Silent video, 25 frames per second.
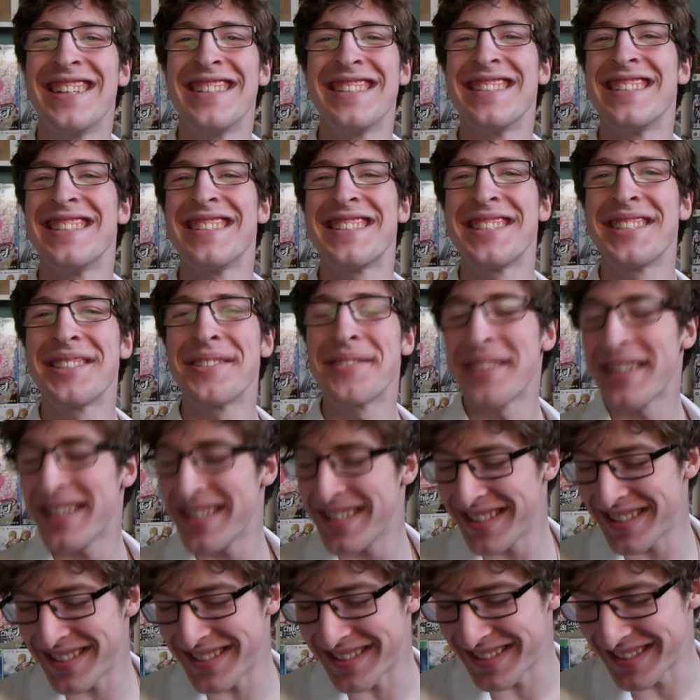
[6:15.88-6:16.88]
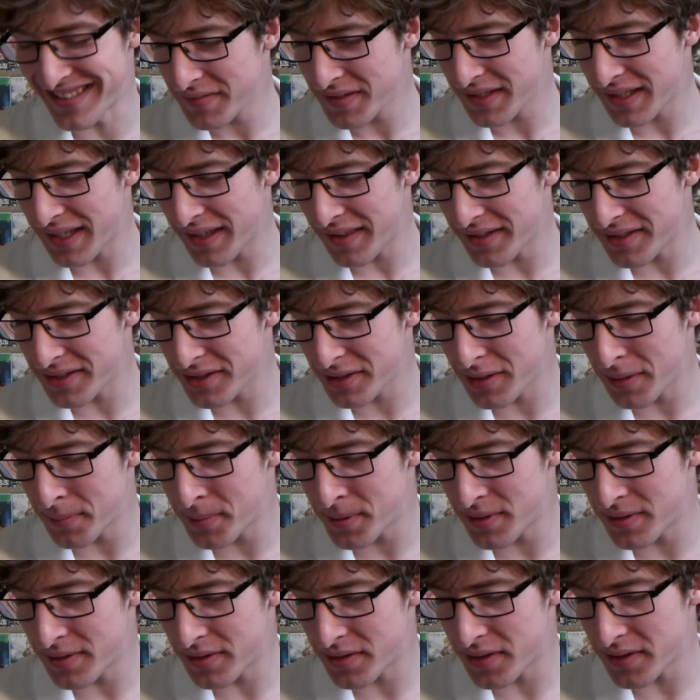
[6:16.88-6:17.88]
This is weird. Okay, the
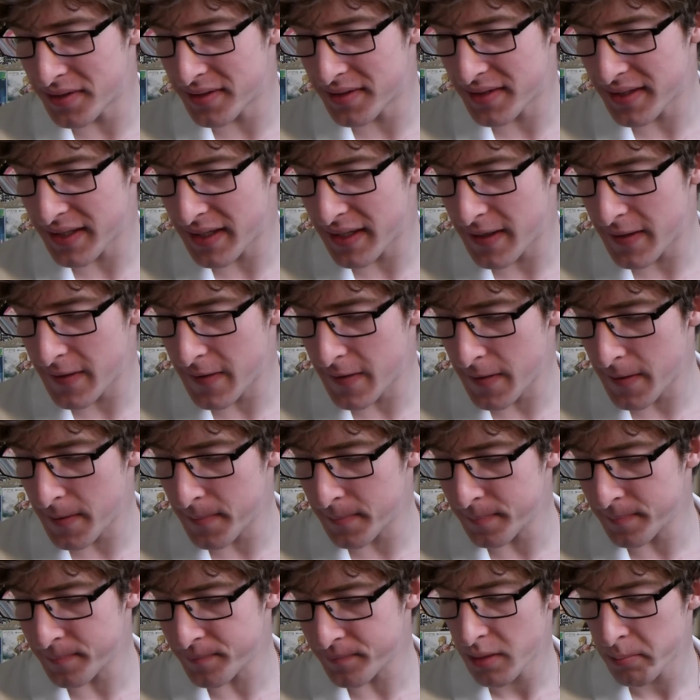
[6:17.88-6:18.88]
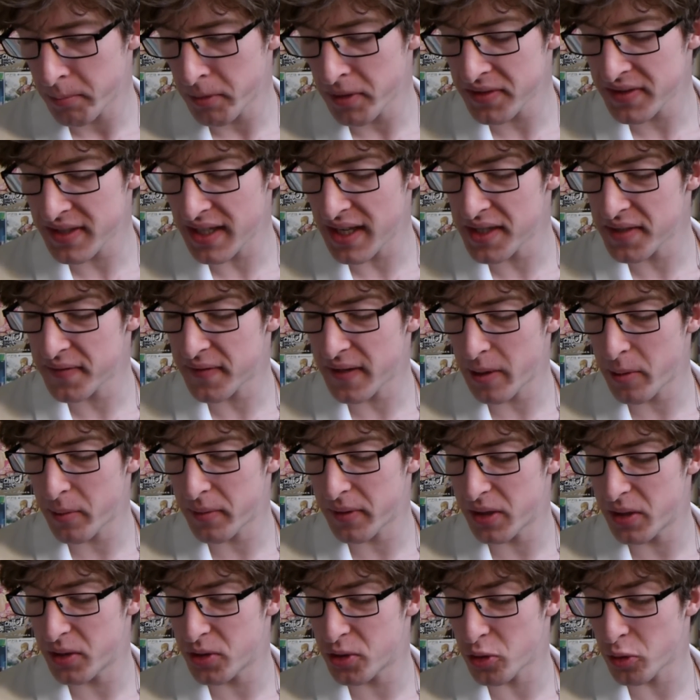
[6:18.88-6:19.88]
description should say, not satisfied
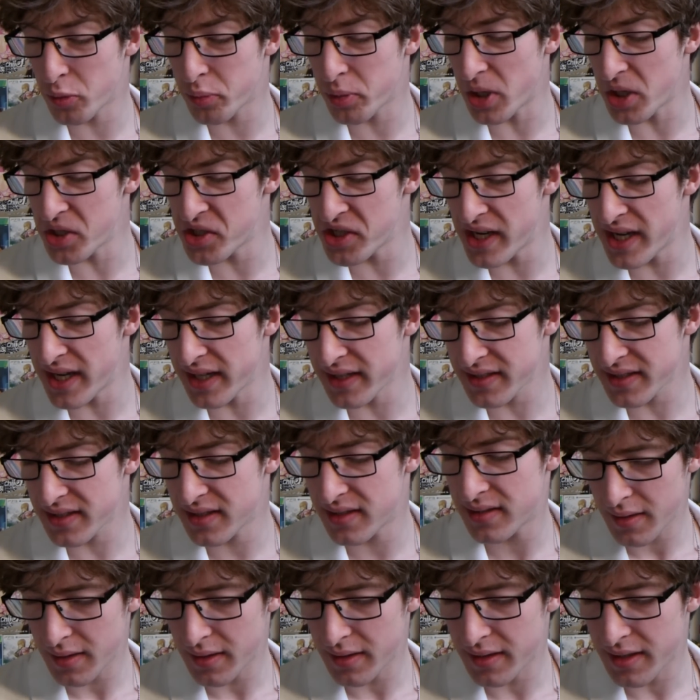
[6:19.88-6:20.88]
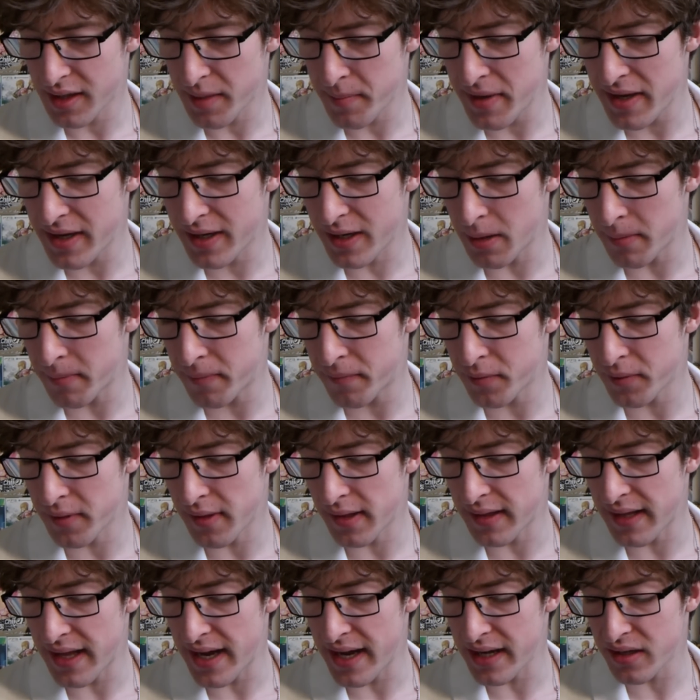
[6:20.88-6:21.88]
with the usual project. You can make up for
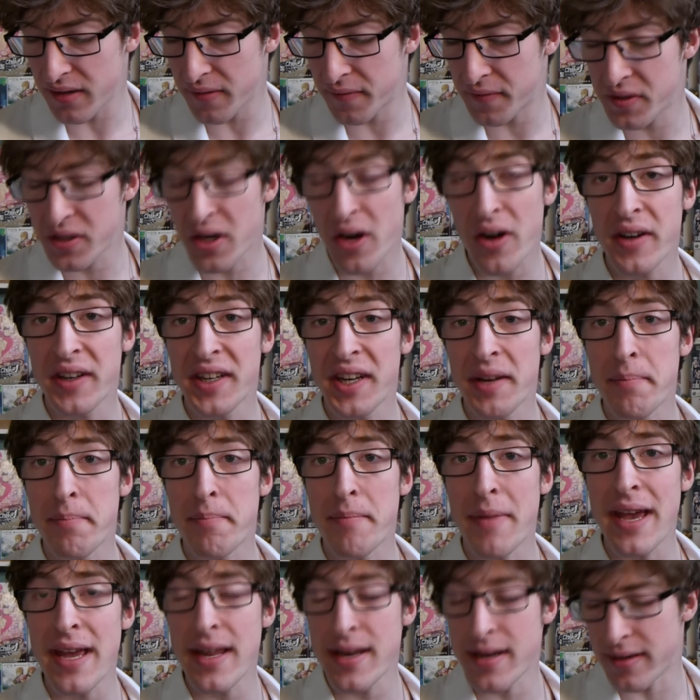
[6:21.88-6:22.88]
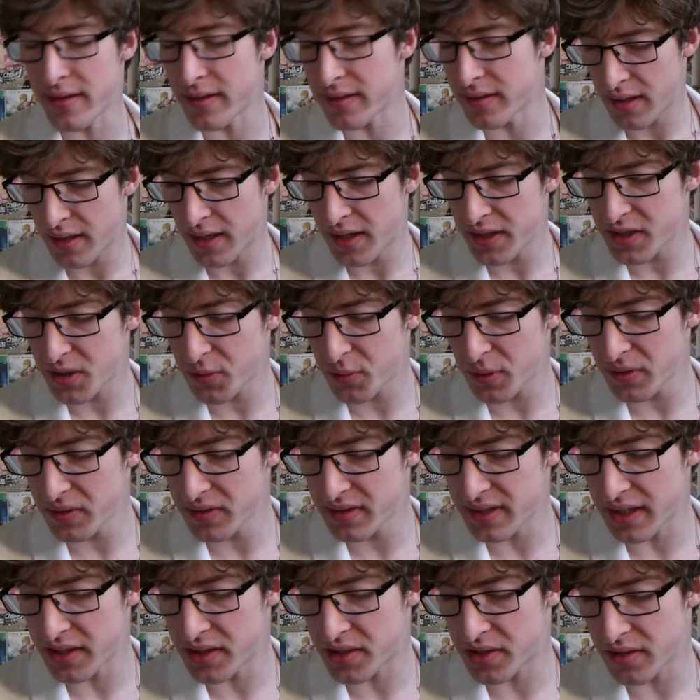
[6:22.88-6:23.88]
the lack of targeted men. Here's the real
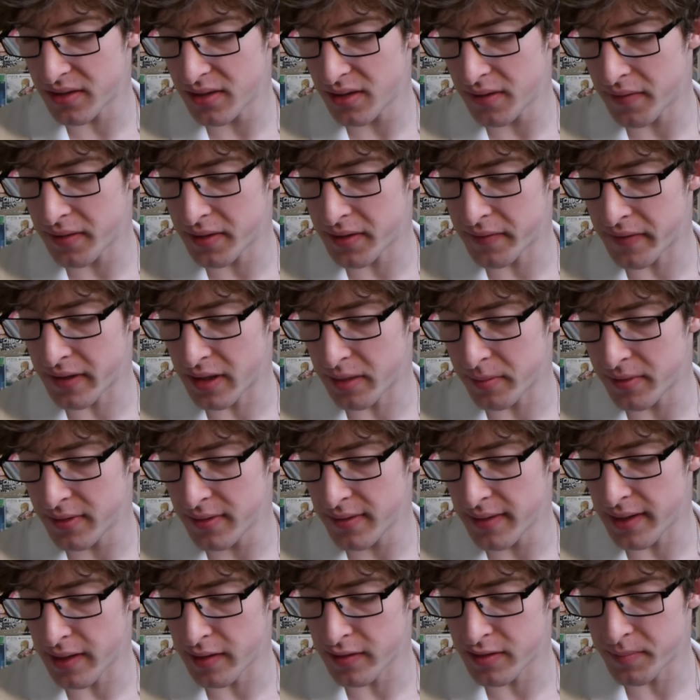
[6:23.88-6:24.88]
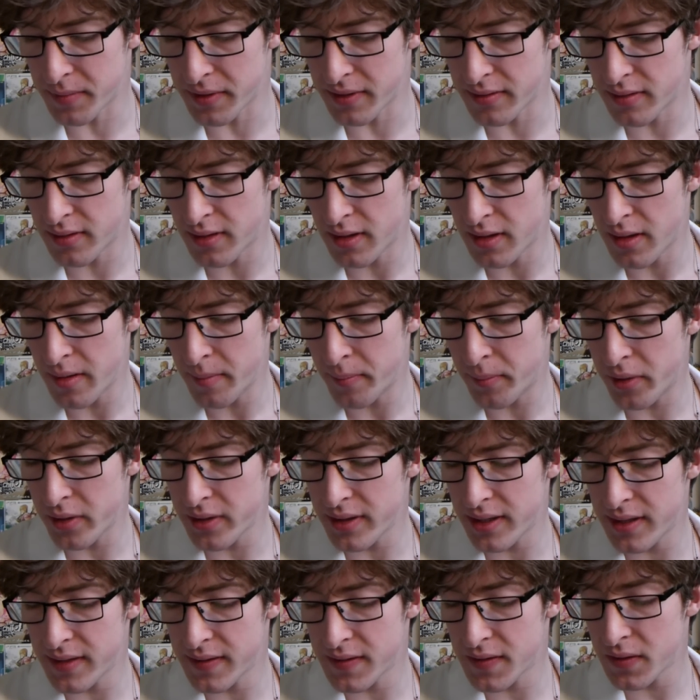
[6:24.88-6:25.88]
intention of the development that has been
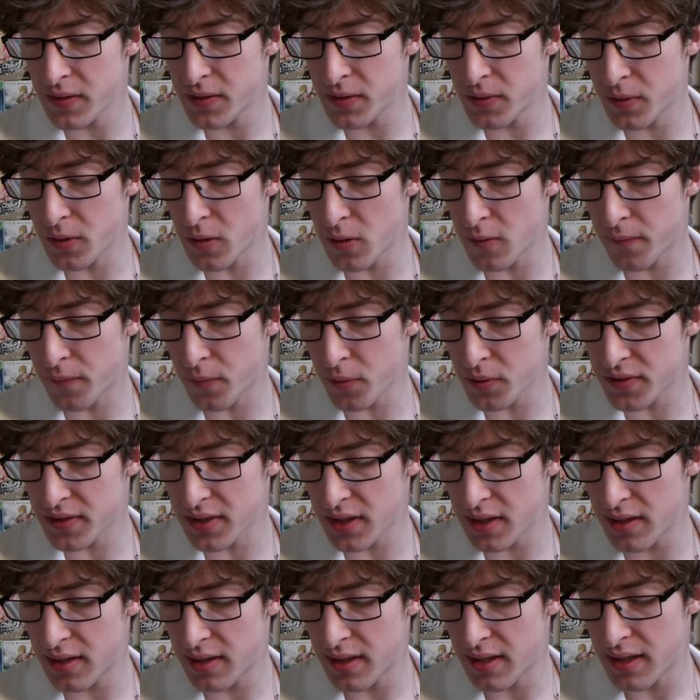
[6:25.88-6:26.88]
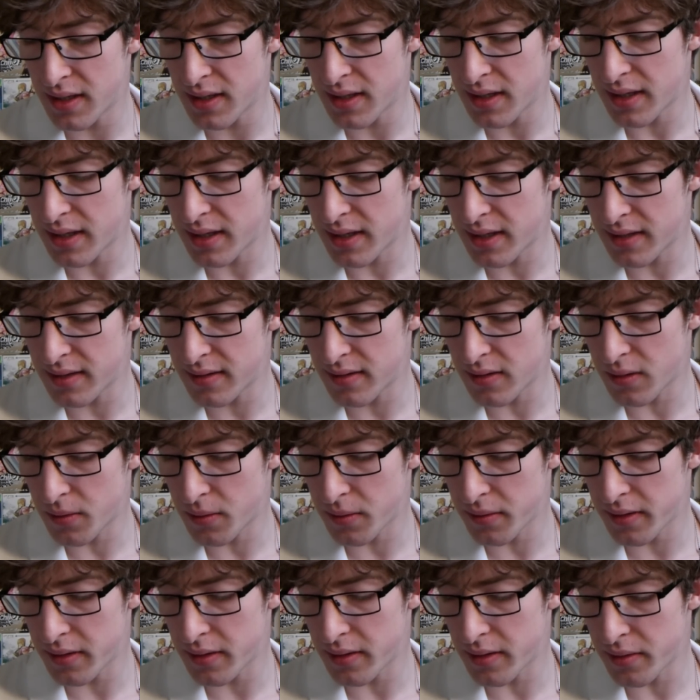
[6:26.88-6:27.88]
put into Yugo 4C and
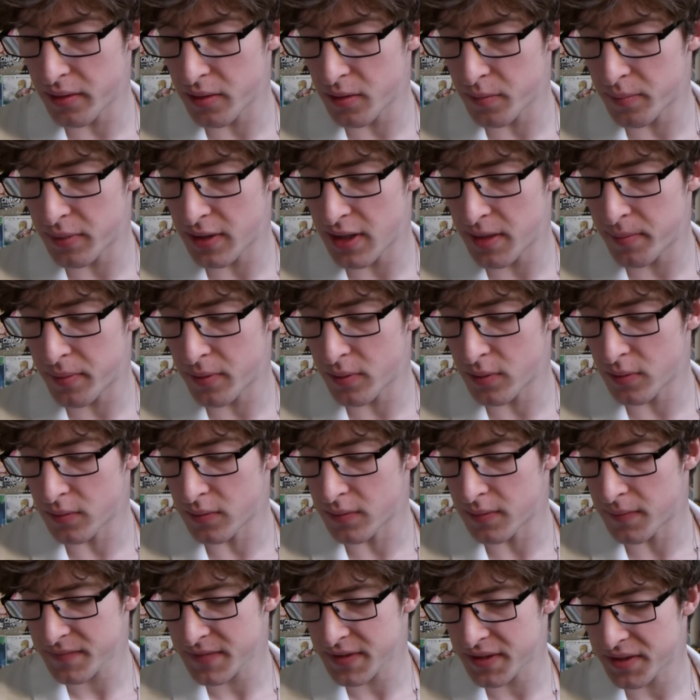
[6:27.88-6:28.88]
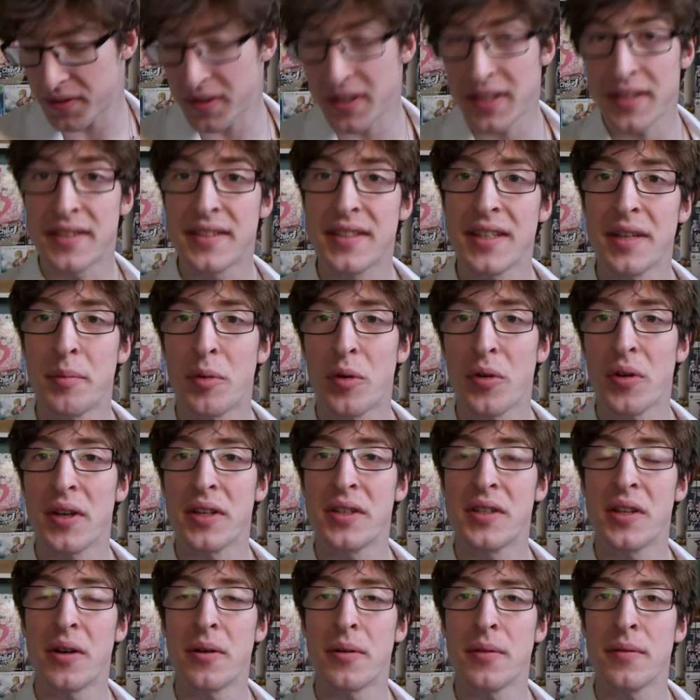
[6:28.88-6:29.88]
all the other people. So you can see a more
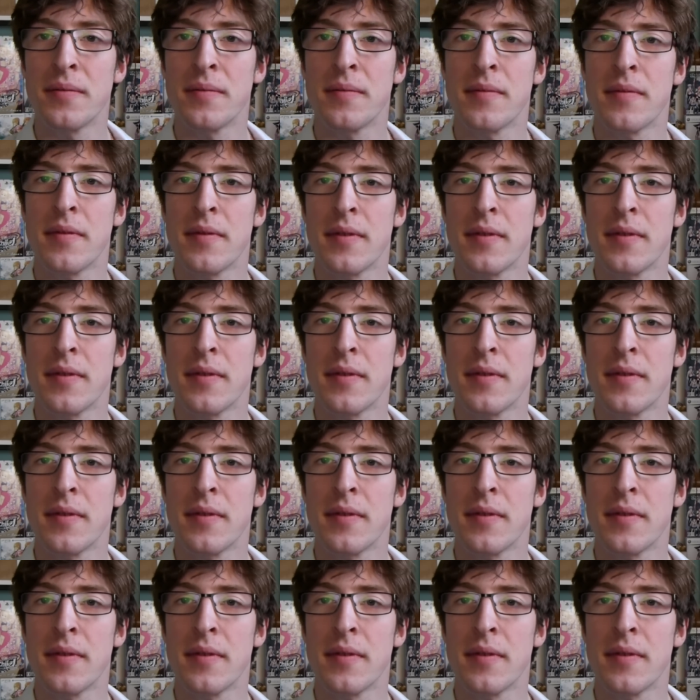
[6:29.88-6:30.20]
adult